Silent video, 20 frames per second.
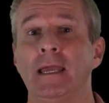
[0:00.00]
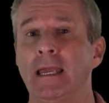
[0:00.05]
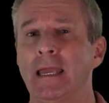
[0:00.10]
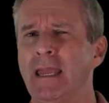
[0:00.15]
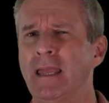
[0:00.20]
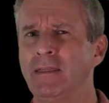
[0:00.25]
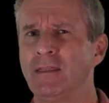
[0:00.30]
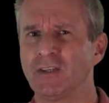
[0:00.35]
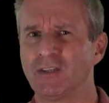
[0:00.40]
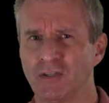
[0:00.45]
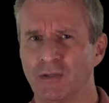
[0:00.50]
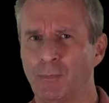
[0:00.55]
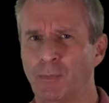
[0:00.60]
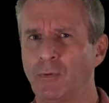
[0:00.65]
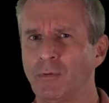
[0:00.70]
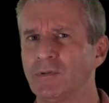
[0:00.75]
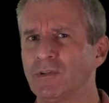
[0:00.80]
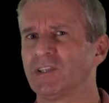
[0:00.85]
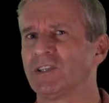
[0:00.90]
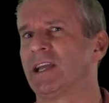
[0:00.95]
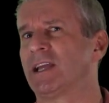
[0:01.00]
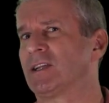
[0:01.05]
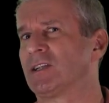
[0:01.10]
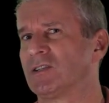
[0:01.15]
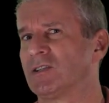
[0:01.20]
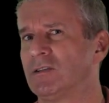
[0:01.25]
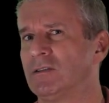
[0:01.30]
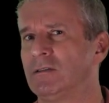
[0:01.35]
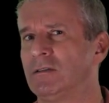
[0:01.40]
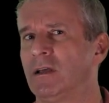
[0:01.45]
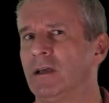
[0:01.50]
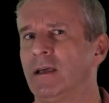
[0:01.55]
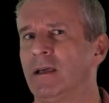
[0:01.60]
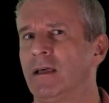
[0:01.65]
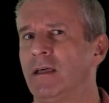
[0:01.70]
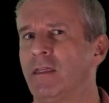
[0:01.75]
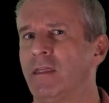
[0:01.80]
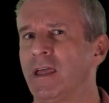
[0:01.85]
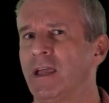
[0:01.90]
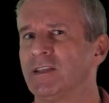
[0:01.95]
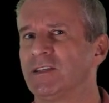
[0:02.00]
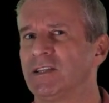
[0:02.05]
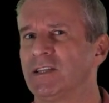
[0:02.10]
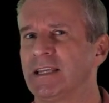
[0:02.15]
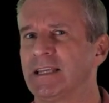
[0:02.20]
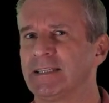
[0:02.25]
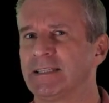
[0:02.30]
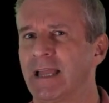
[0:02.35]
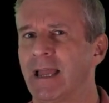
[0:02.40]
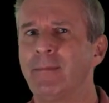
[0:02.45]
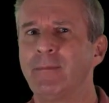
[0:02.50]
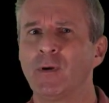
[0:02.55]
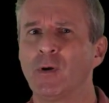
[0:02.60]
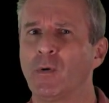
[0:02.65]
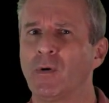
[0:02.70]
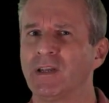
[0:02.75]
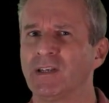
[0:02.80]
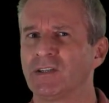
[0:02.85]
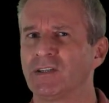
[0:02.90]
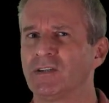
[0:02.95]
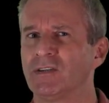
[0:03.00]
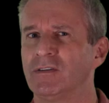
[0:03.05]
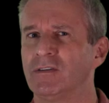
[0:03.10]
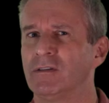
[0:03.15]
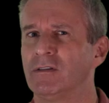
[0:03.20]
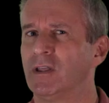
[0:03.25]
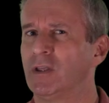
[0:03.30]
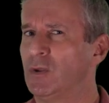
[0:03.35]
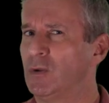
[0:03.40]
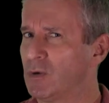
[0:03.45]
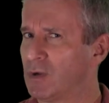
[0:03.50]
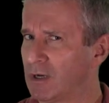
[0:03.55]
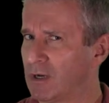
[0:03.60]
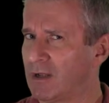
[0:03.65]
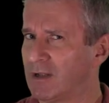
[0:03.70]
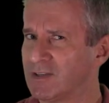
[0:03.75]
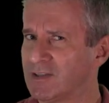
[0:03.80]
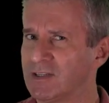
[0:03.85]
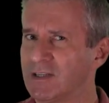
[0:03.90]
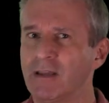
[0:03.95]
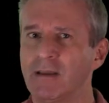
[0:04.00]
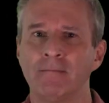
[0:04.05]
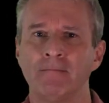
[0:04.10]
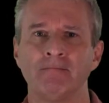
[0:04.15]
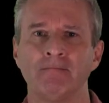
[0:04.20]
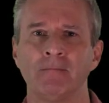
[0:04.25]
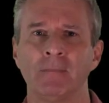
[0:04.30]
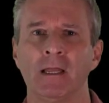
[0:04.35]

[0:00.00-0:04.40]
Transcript: In the support section, there's an exam question that you can answer